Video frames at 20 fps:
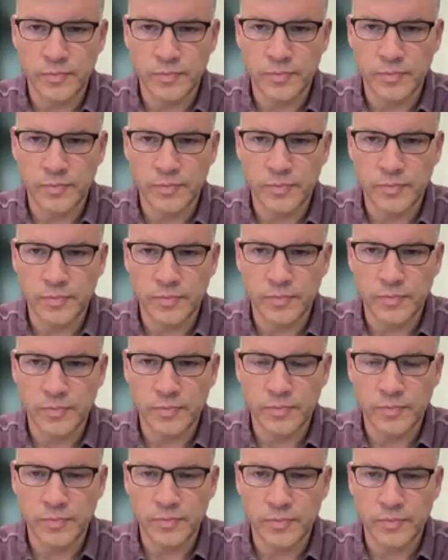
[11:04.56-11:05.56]

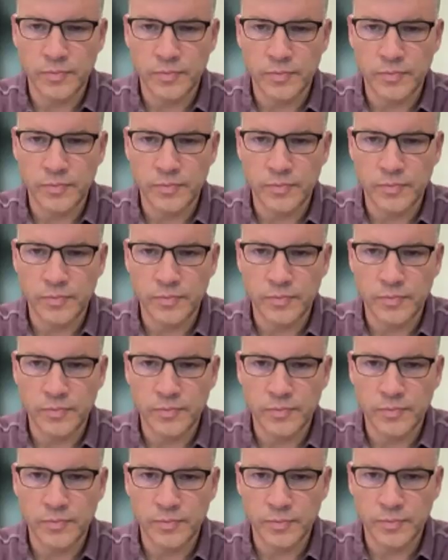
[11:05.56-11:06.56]

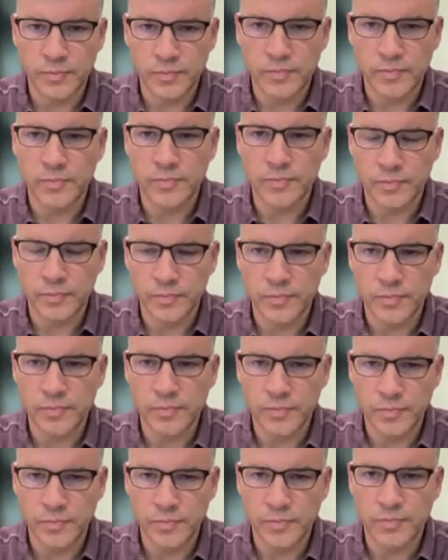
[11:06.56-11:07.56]

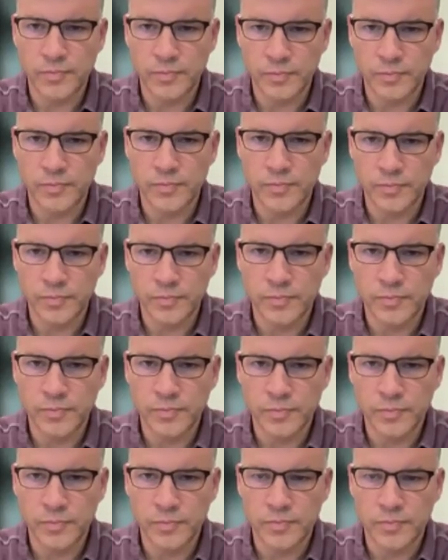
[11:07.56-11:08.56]

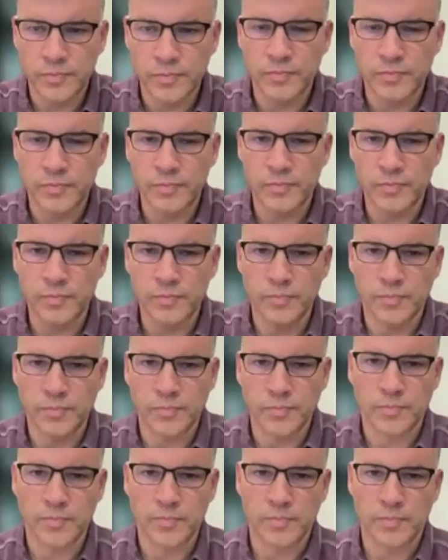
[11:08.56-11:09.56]

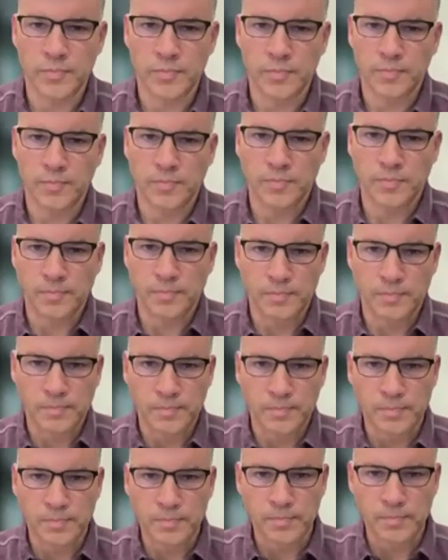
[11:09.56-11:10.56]

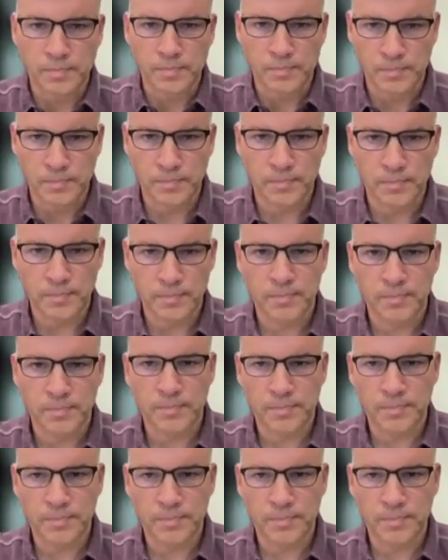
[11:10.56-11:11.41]
(silent)